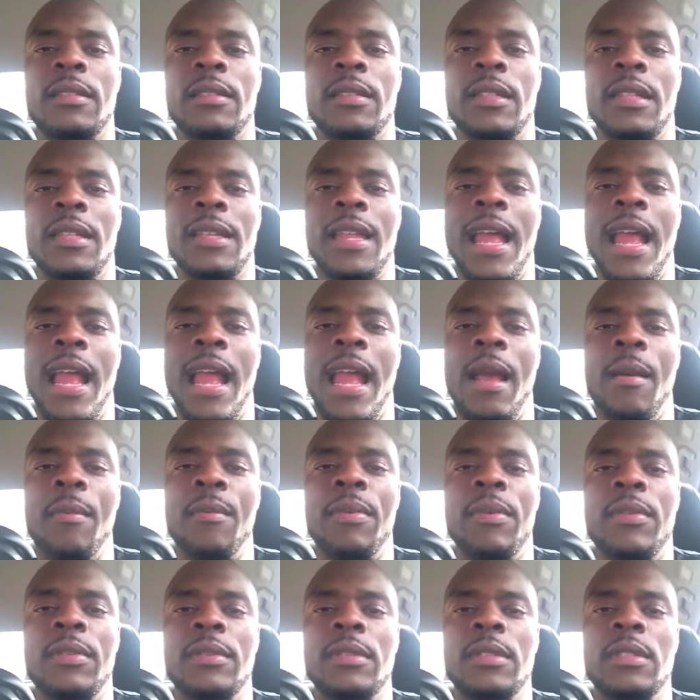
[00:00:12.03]
the
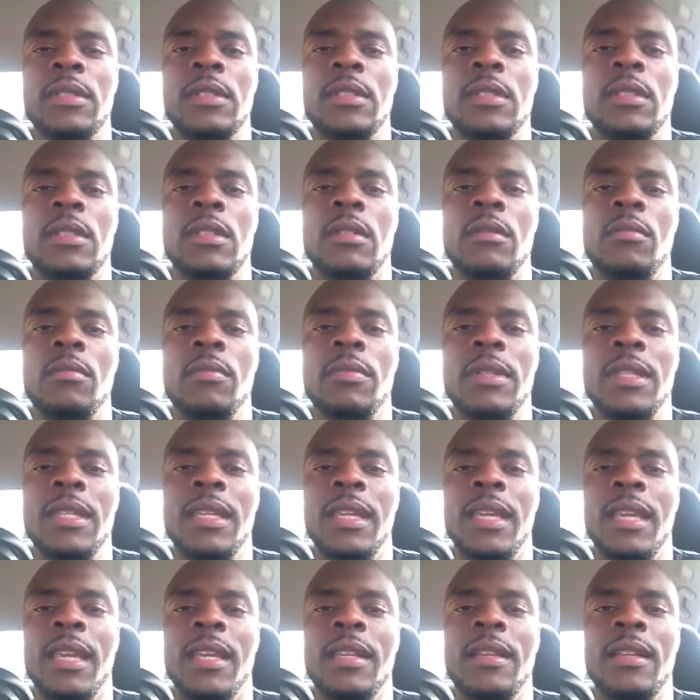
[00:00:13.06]
lab.
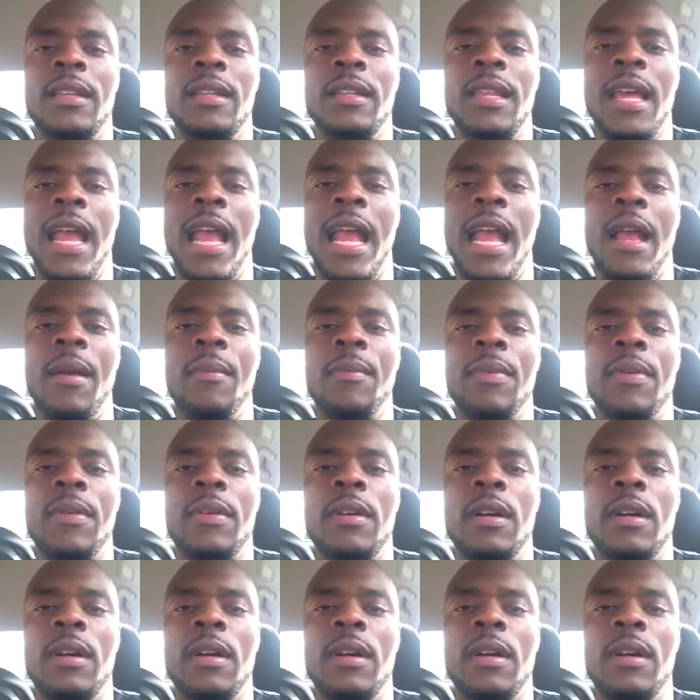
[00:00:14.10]
Being in the lab.